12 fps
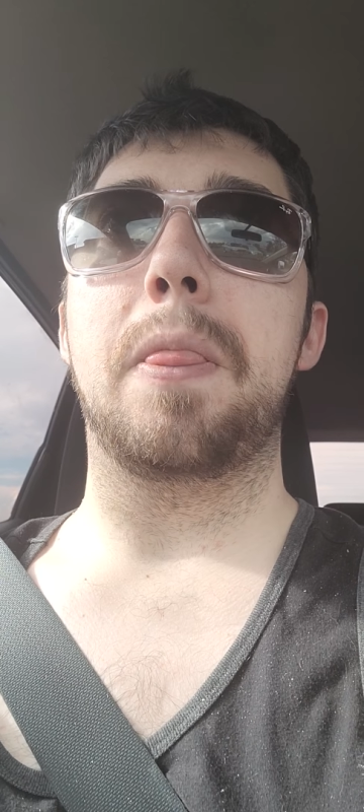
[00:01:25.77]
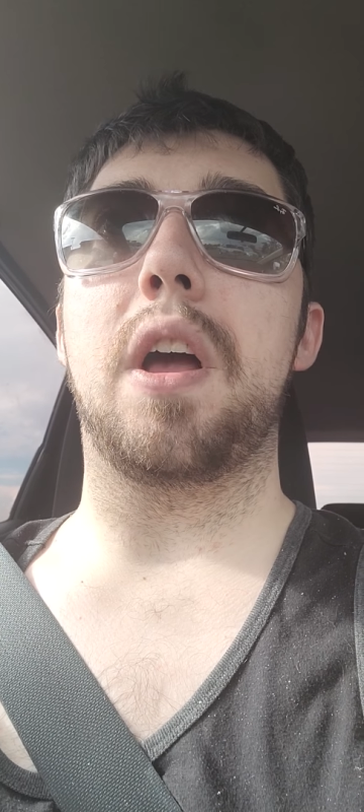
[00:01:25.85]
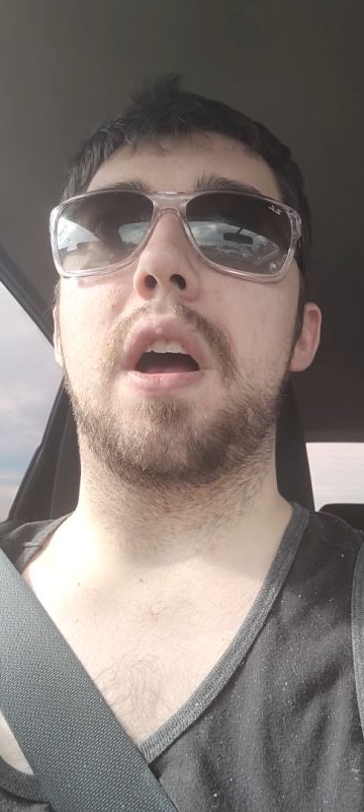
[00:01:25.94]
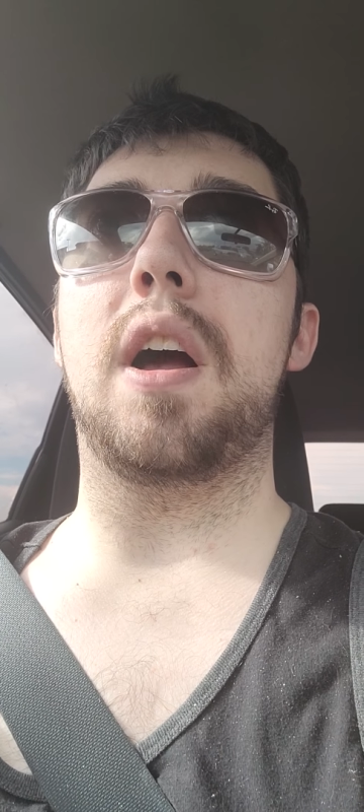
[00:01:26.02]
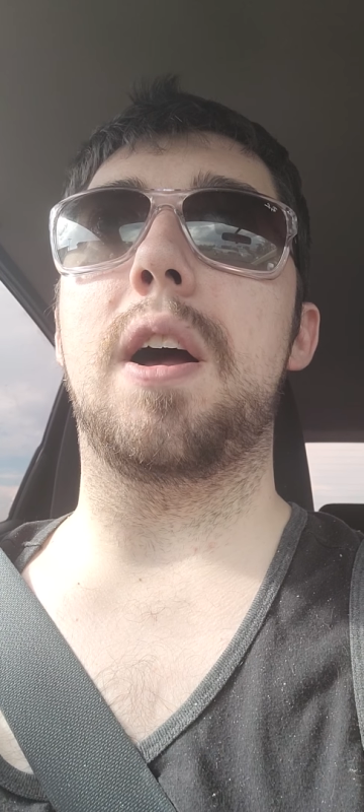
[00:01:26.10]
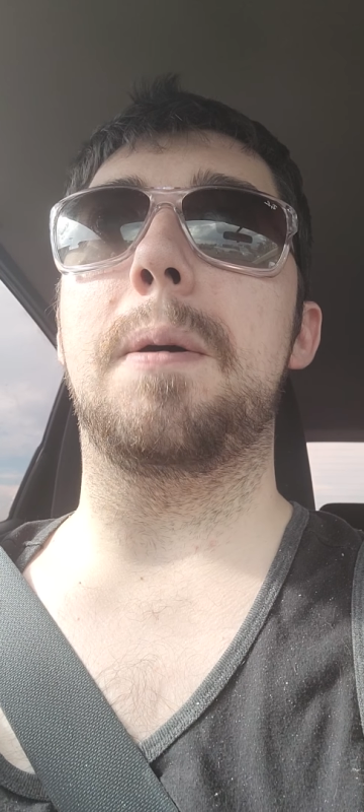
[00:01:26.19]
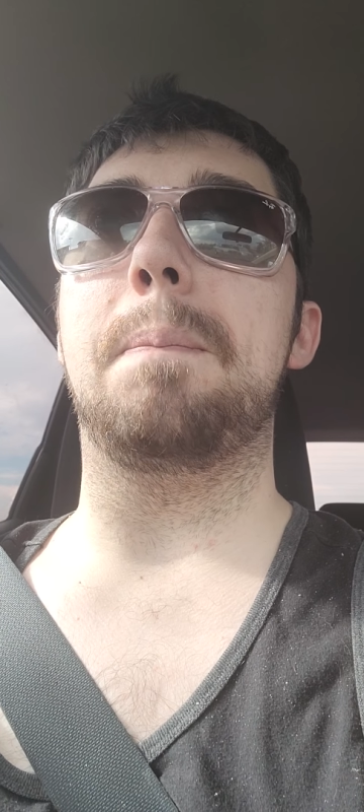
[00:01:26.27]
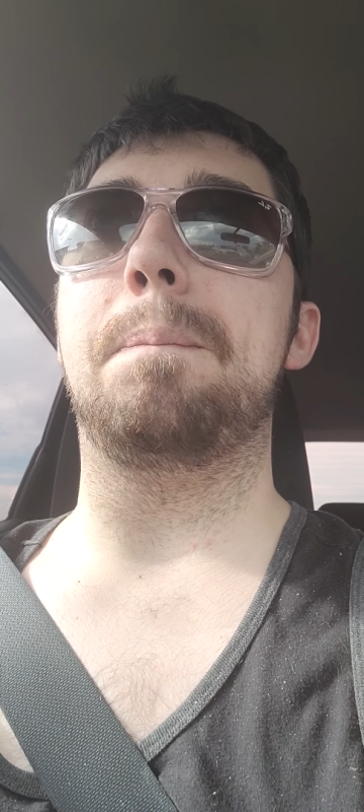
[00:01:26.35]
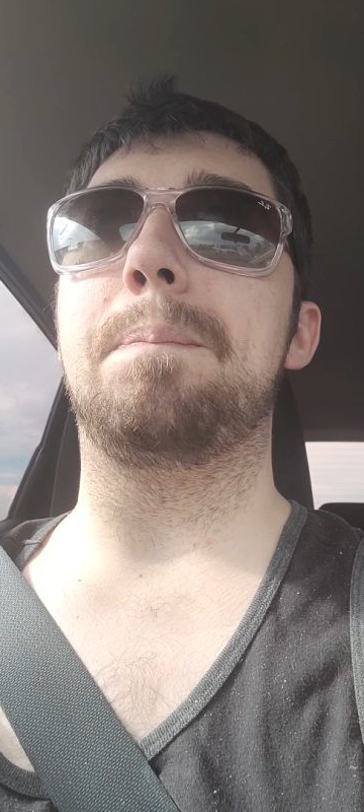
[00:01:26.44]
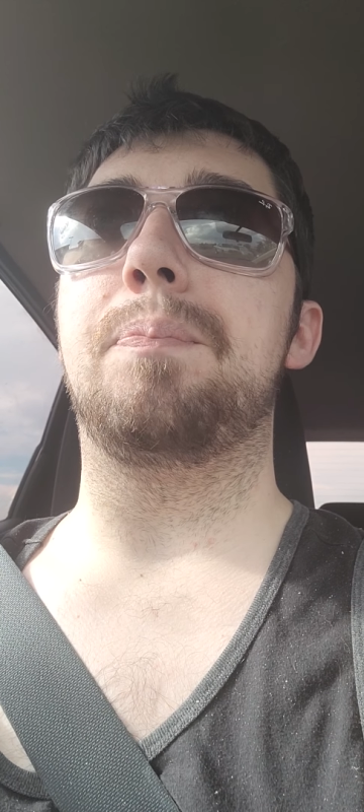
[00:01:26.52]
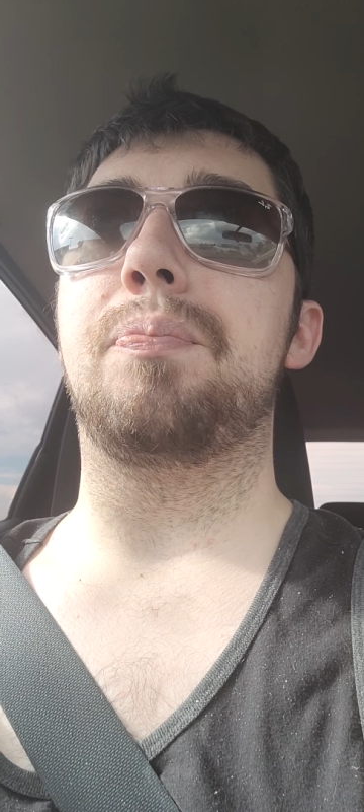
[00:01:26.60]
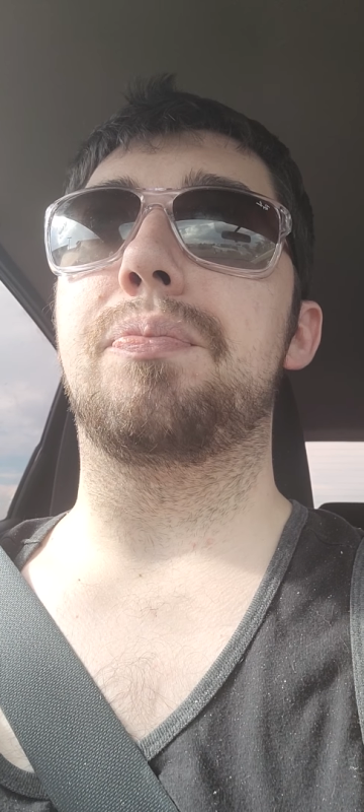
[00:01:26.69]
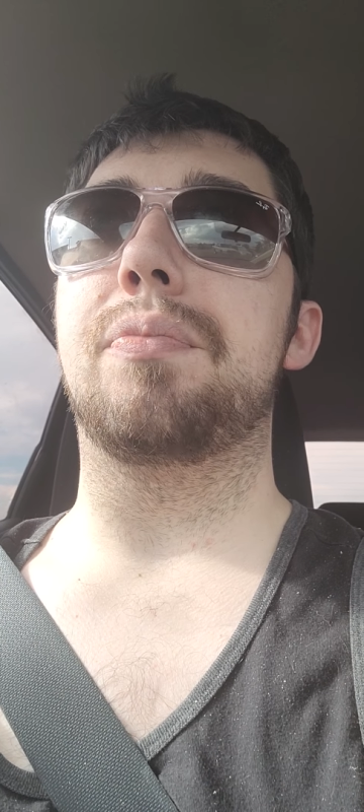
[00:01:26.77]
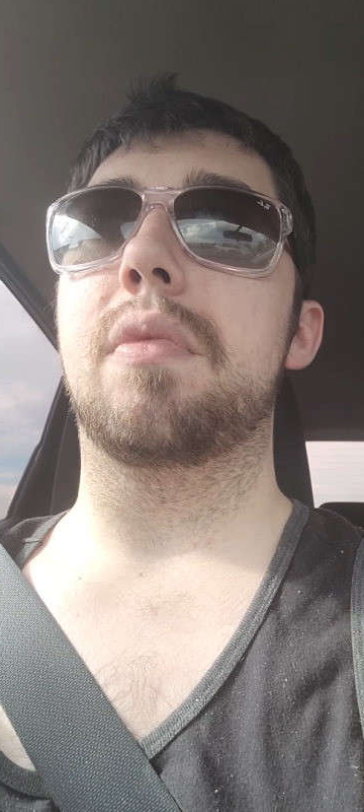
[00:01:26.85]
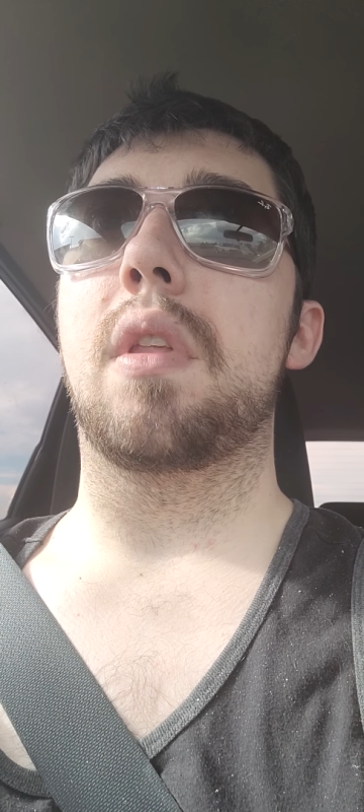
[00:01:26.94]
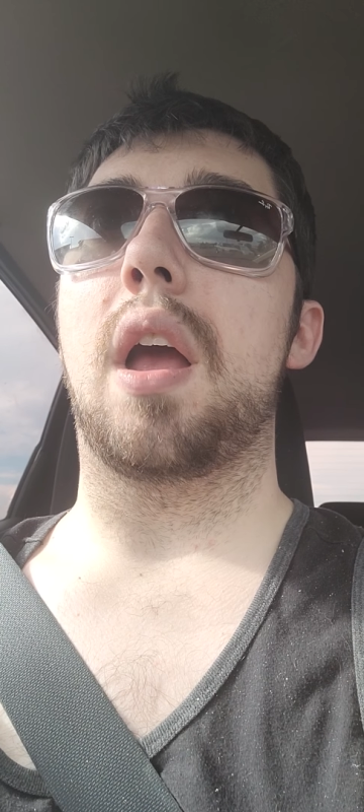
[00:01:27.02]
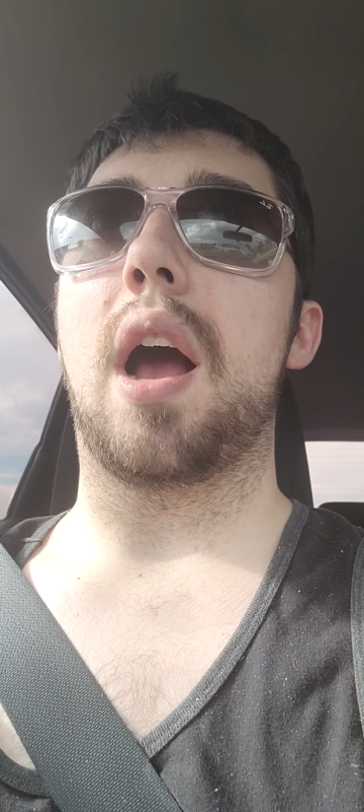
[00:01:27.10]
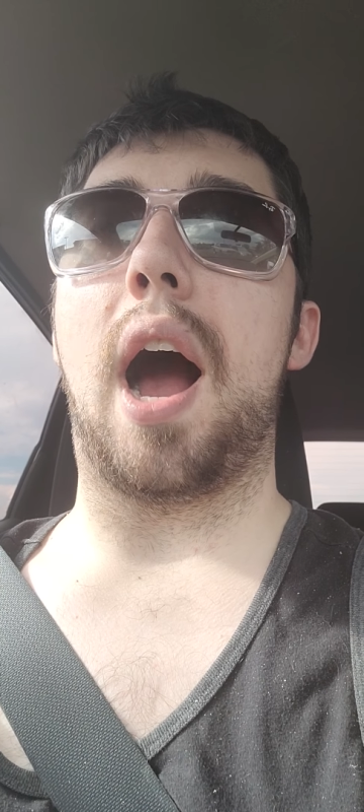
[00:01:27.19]
Um,
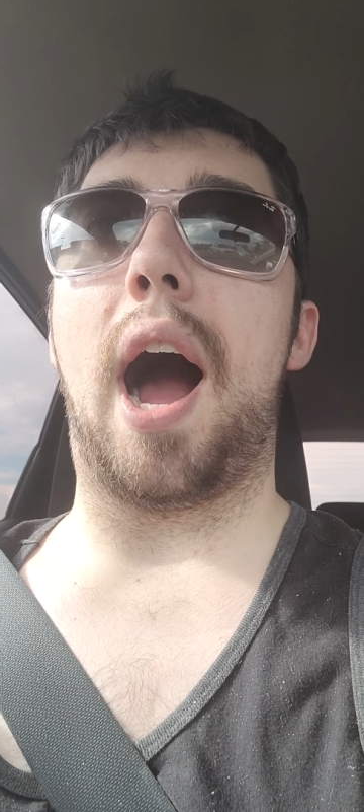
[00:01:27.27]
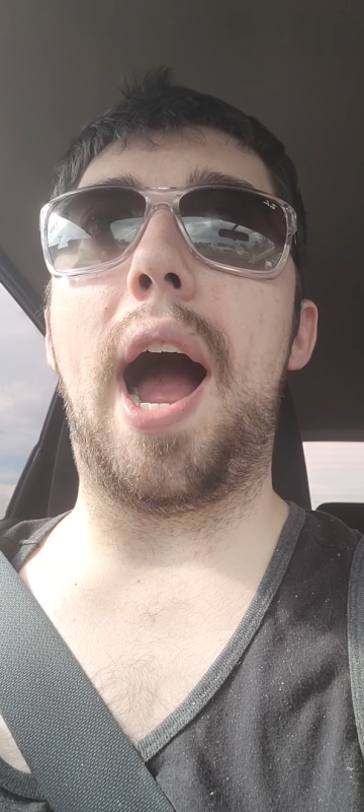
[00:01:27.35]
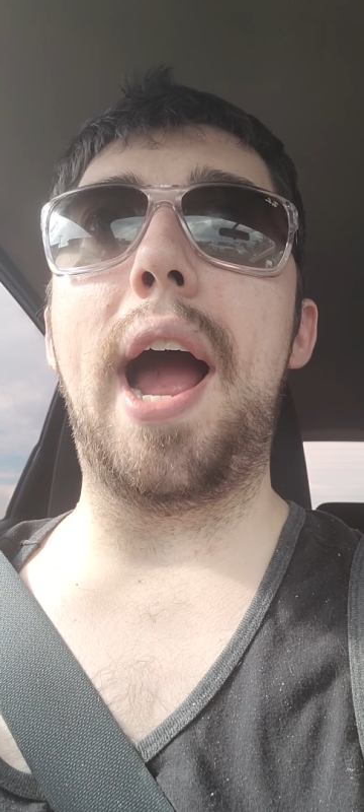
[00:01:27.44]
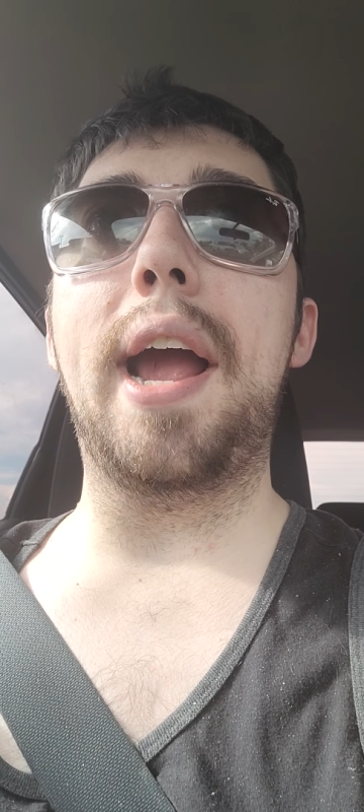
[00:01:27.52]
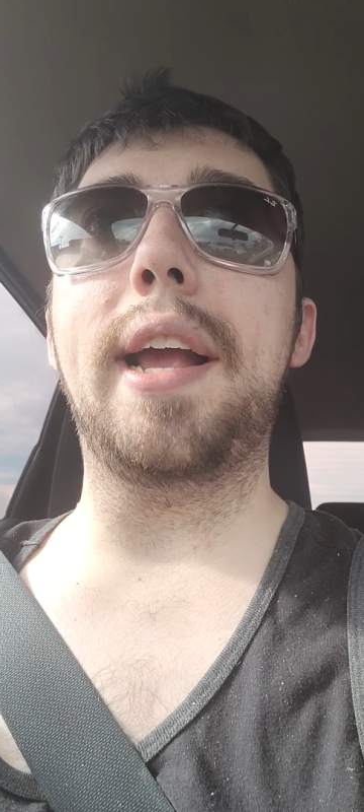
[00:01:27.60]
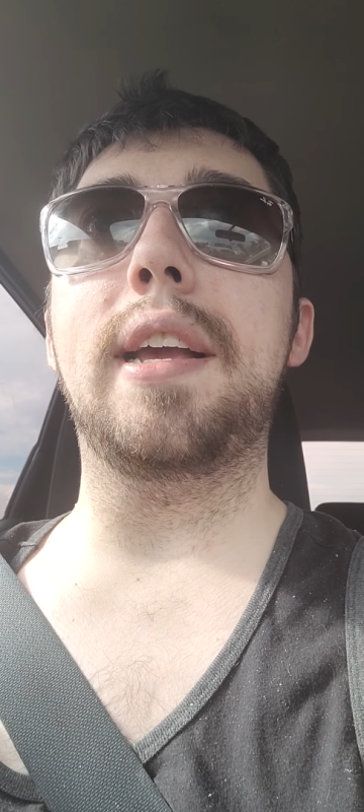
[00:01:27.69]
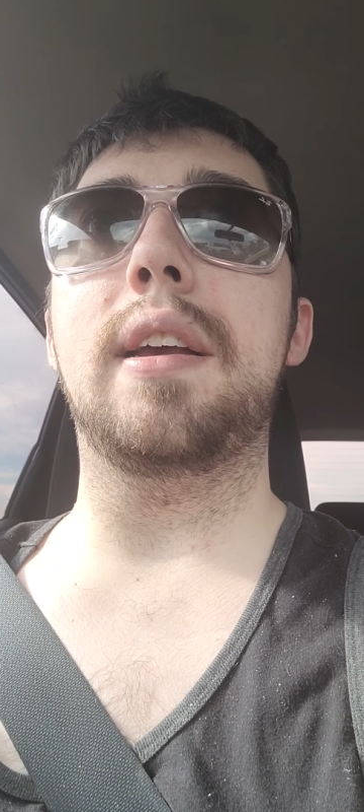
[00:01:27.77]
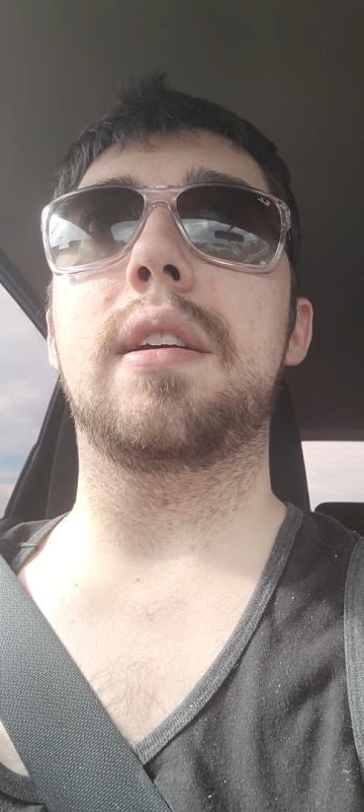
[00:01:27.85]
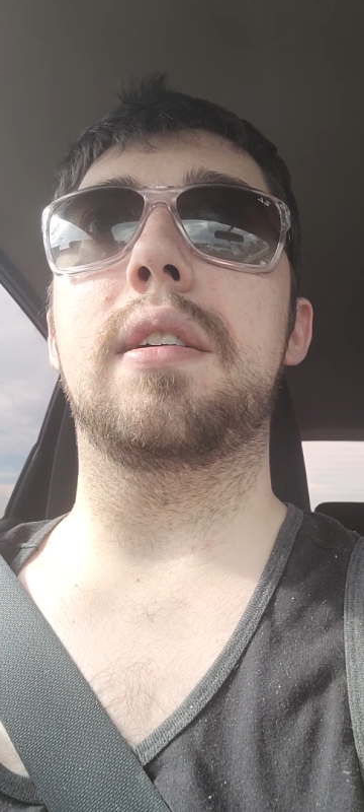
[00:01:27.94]
I